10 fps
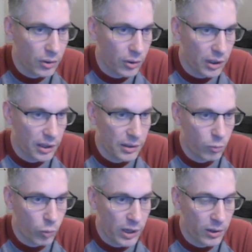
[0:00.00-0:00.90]
And then
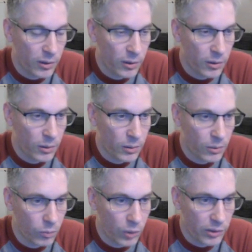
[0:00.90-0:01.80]

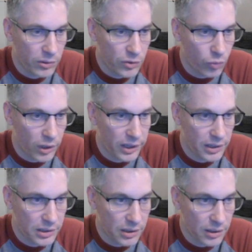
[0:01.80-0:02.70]
where's white
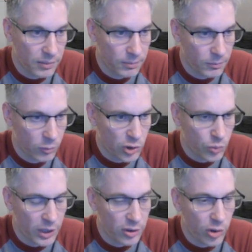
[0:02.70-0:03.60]

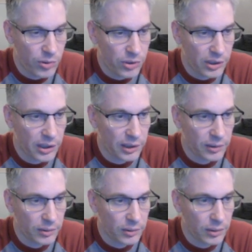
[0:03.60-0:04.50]
go with the king?
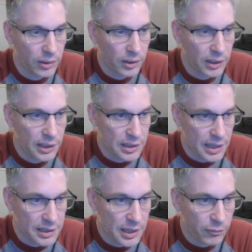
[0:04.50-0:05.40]
He's got
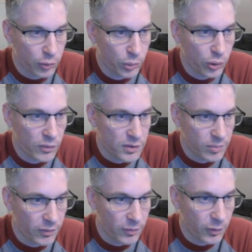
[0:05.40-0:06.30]
several moves
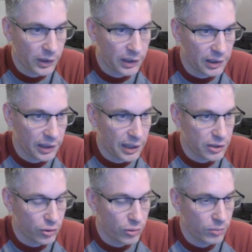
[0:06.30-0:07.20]
before he can
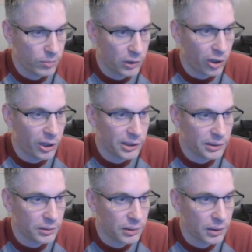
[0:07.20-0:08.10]
castle long.
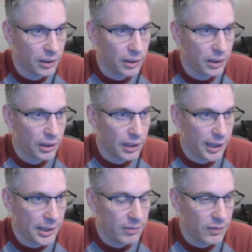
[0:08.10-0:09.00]
And
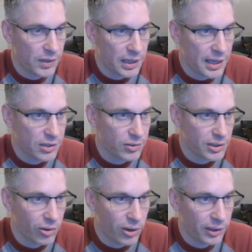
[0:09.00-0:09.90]
even if he castles
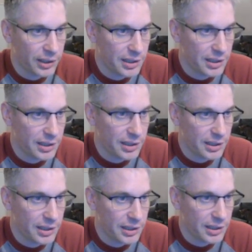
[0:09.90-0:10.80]
long, he's got
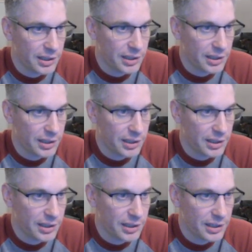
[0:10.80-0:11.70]
sort of his
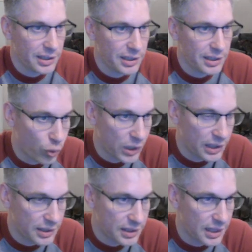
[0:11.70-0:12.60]
queen
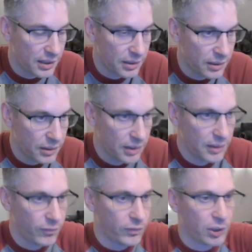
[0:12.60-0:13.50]
sitting in
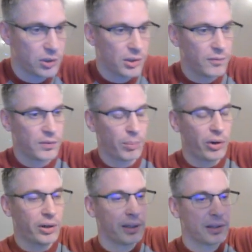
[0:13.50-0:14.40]
front of the
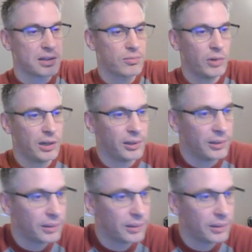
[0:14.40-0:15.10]
pawns where